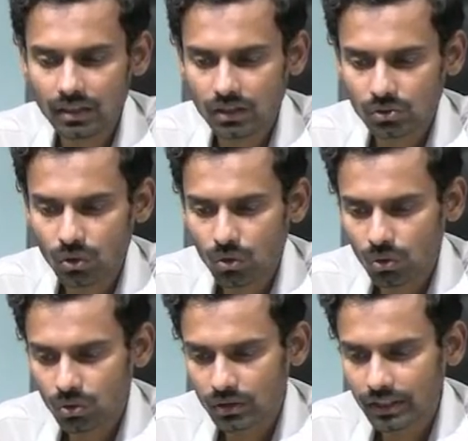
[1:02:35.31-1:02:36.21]
So
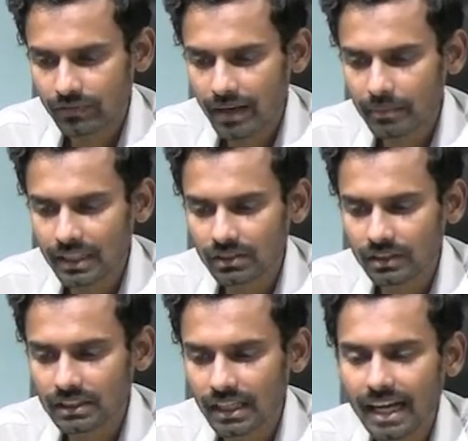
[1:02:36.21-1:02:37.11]
the families which
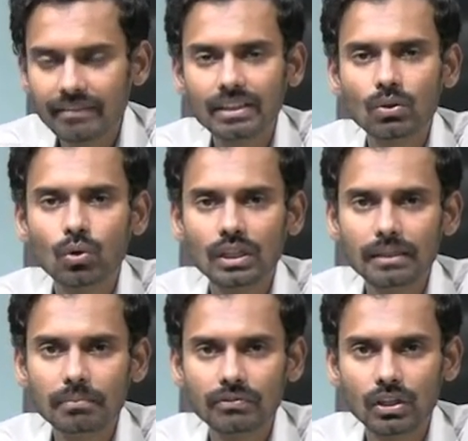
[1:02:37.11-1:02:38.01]
are having only
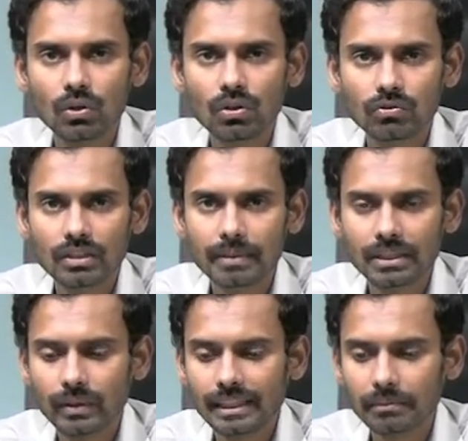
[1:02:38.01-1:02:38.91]
buffalo will be
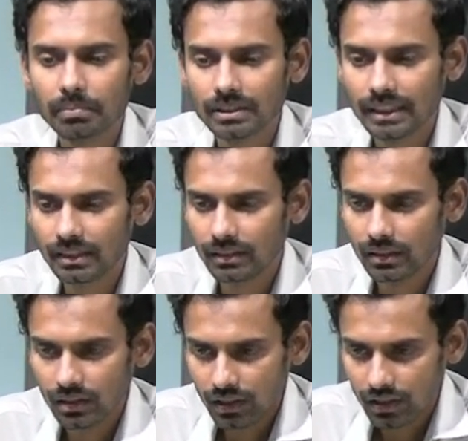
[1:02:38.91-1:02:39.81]
20%.
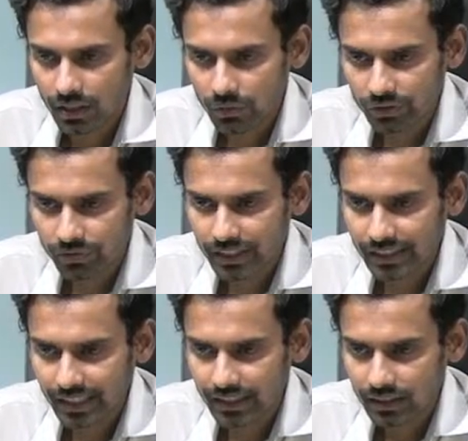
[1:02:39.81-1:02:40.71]
Now if I
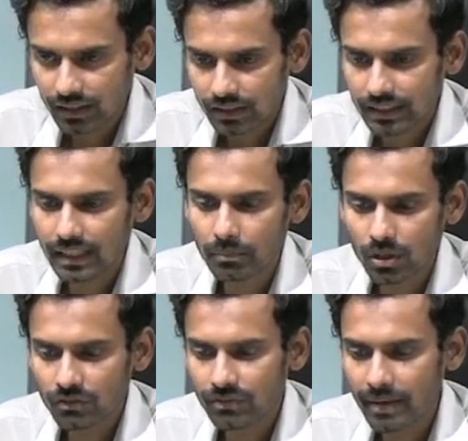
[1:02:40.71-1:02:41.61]
take the number of
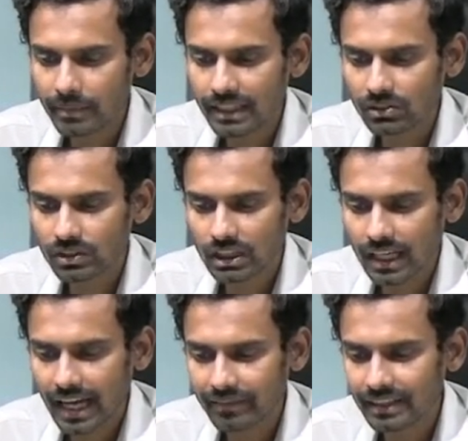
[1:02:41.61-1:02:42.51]
families which are
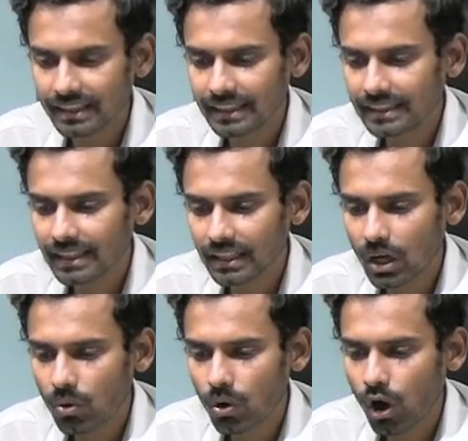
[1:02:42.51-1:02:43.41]
having either
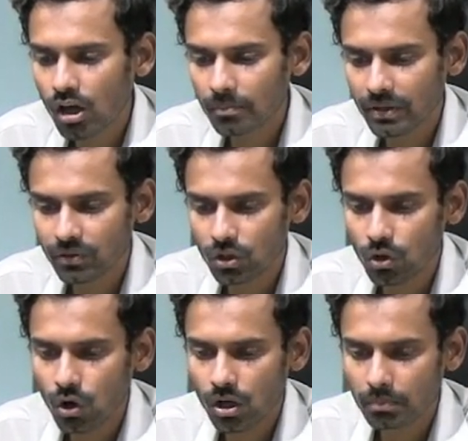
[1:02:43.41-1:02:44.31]
cow or buffalo
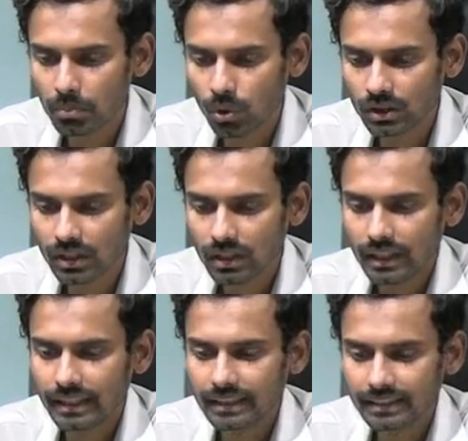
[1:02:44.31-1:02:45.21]
or both,
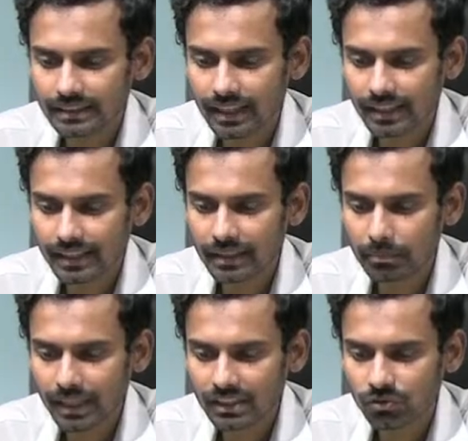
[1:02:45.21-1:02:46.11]
it is 30
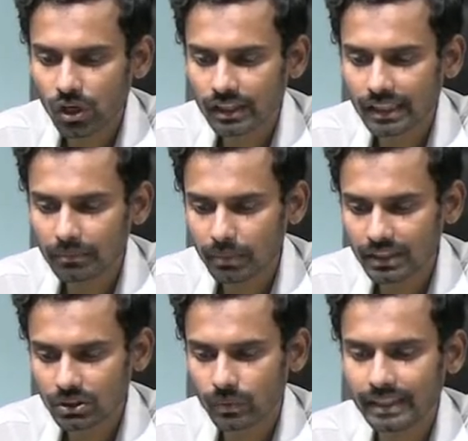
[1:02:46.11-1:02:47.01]
plus 40 plus
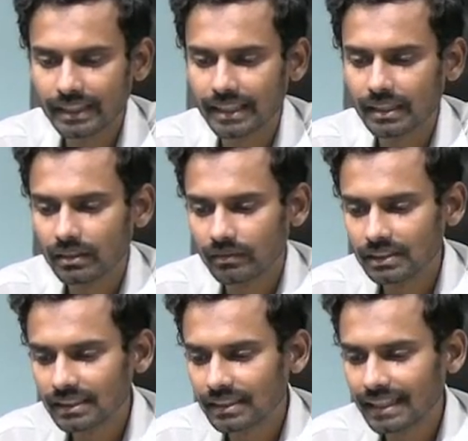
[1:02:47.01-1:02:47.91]
20, which is
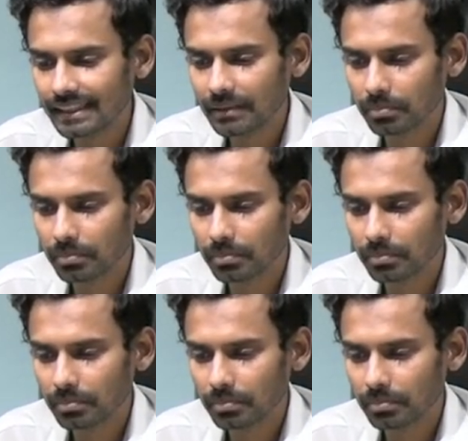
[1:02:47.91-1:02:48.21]
90%.